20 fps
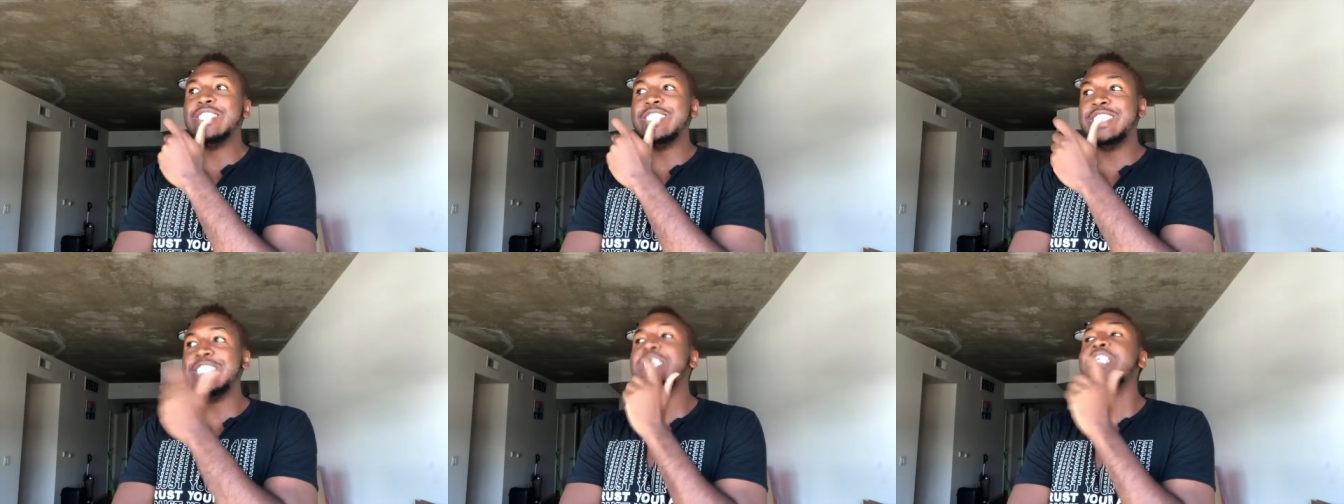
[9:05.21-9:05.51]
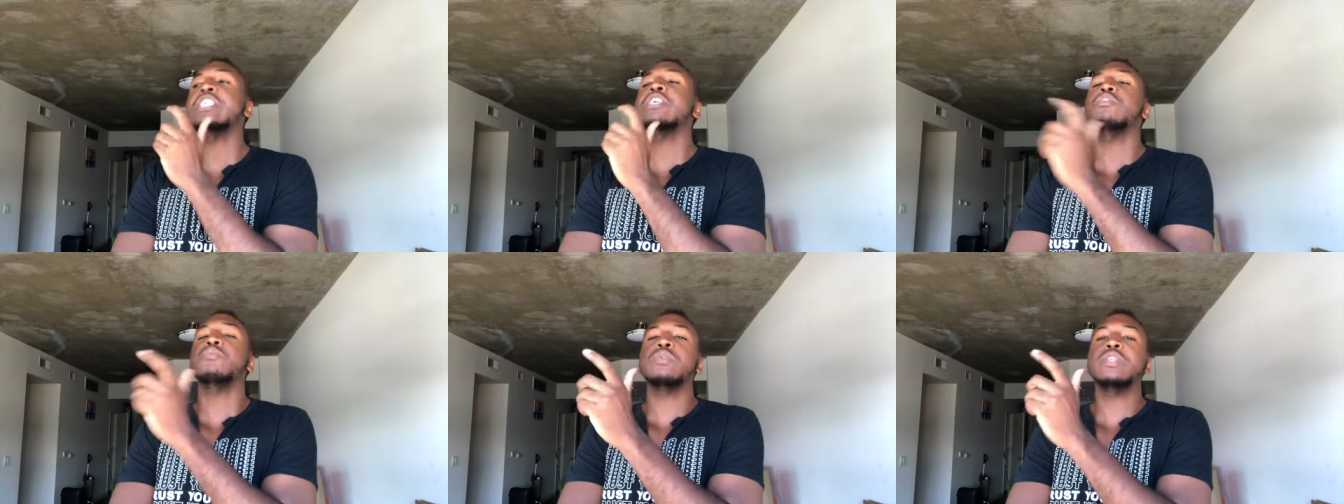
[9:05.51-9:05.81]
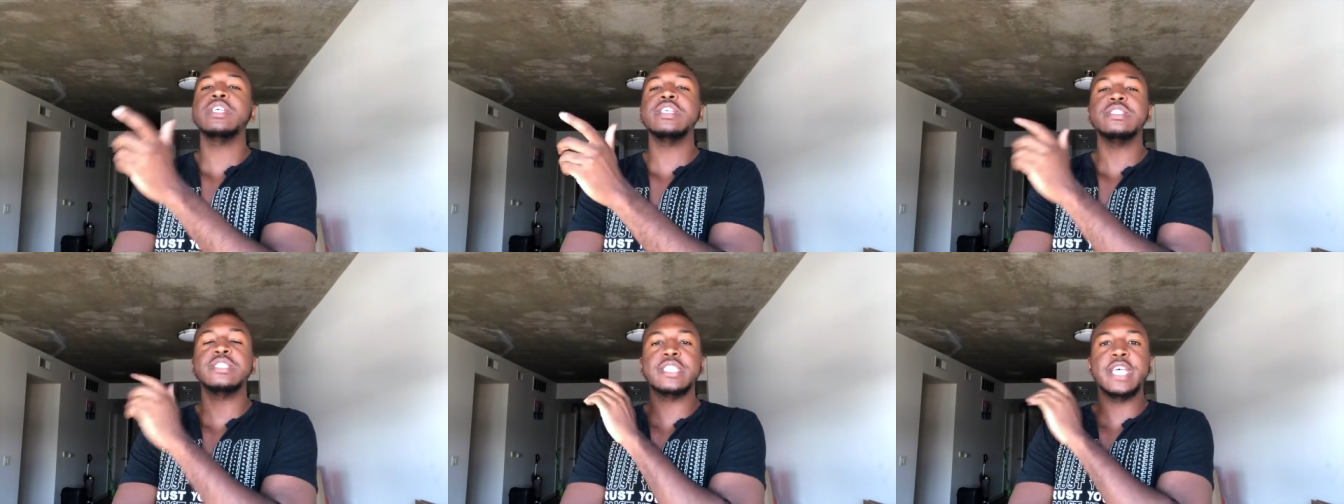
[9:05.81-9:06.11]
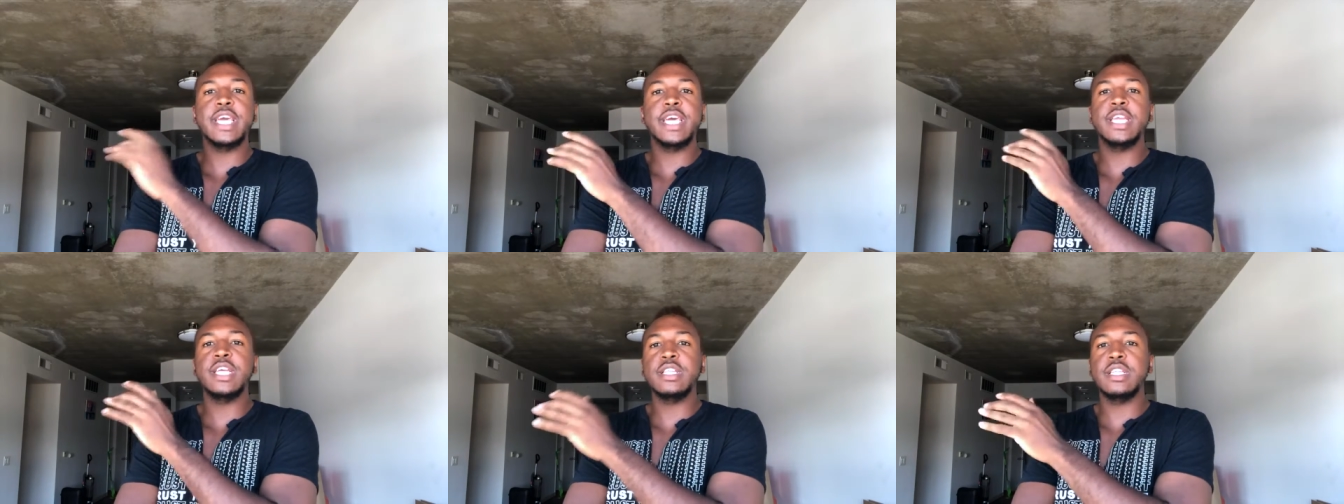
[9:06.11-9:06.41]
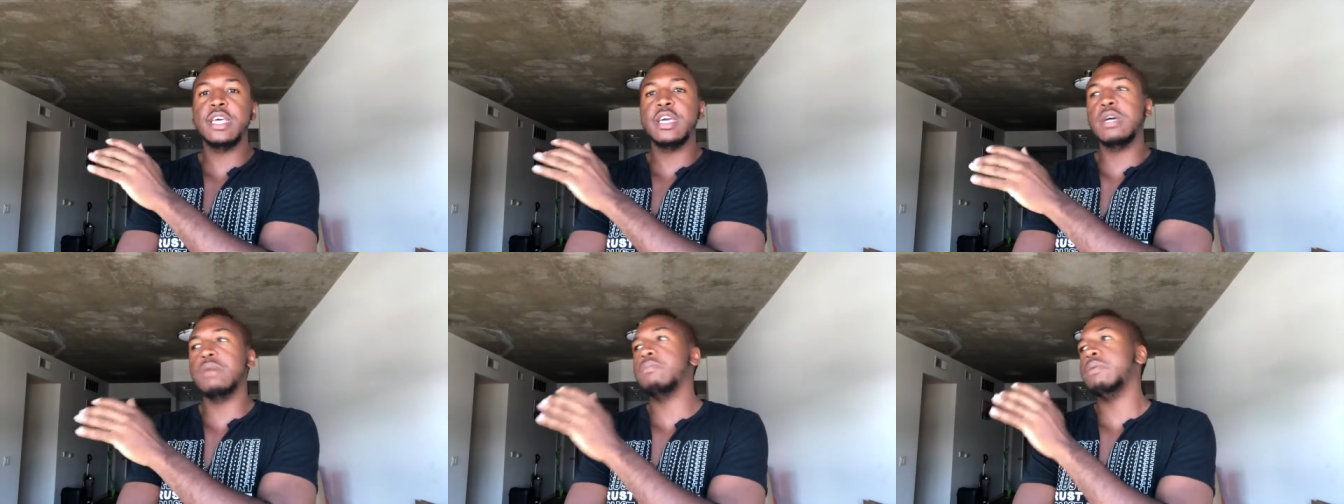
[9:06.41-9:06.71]
genuinely say
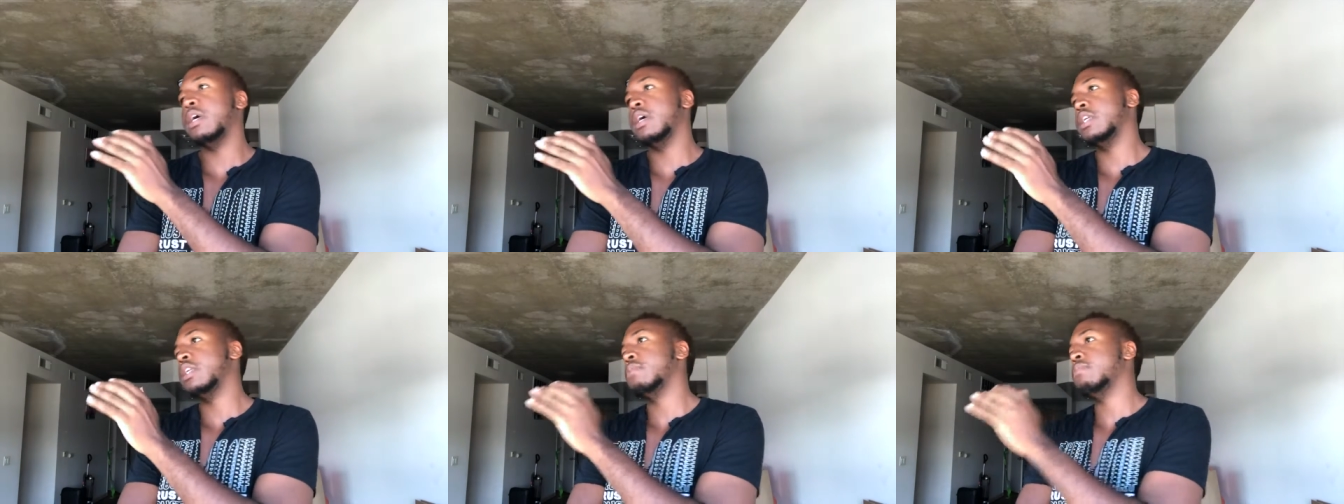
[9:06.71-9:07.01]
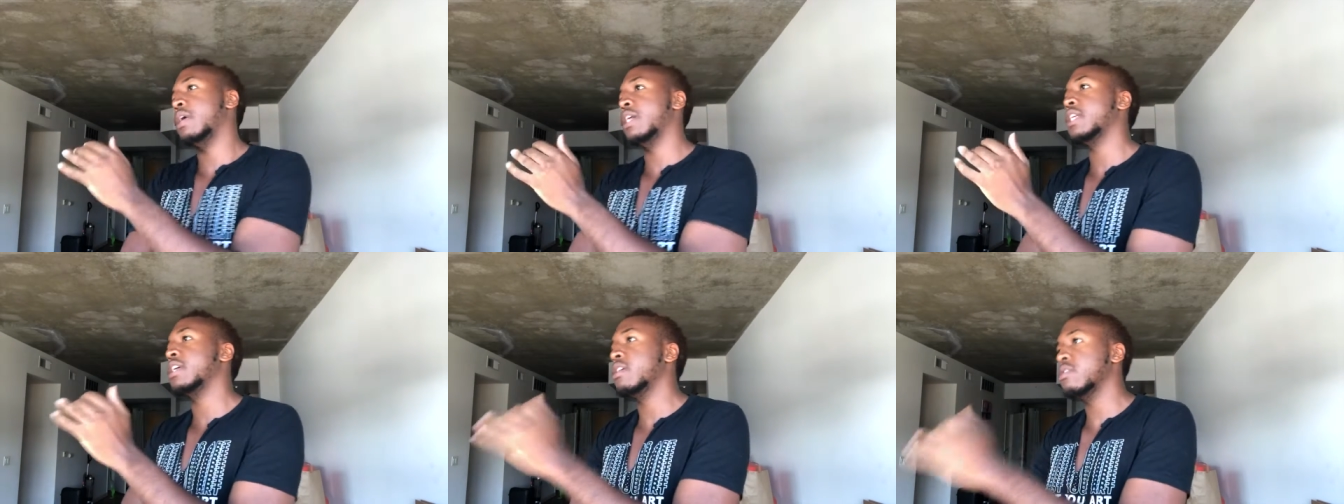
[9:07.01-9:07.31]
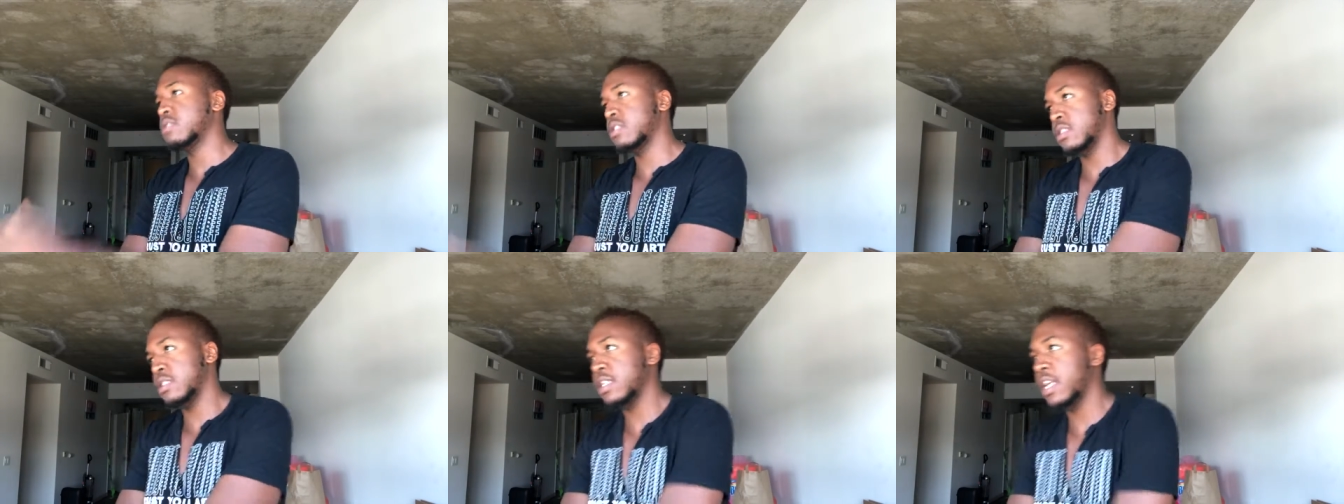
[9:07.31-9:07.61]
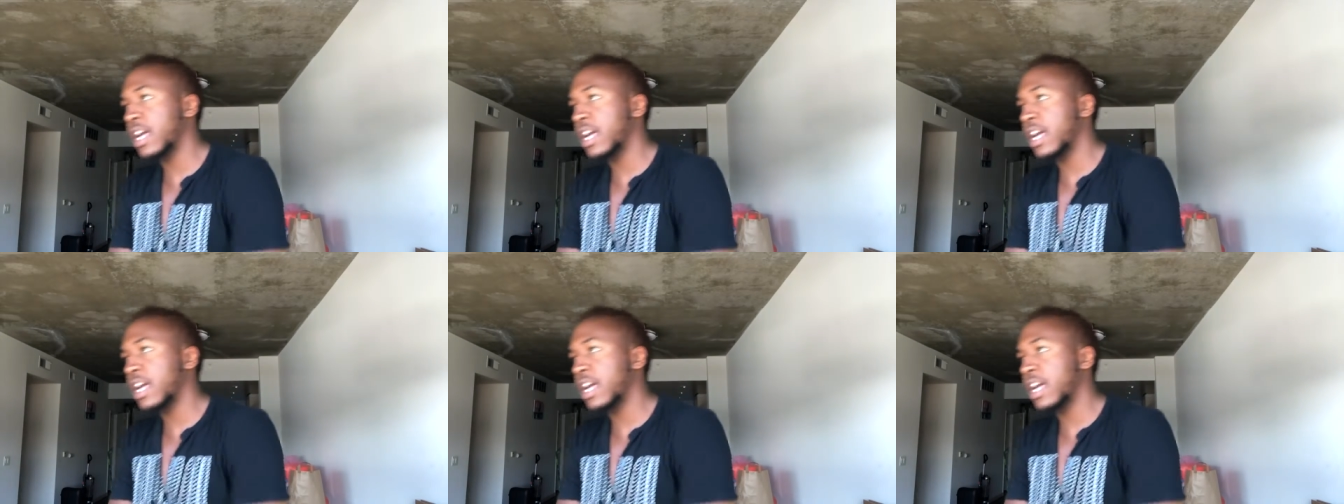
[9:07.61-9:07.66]
anything about anybody else's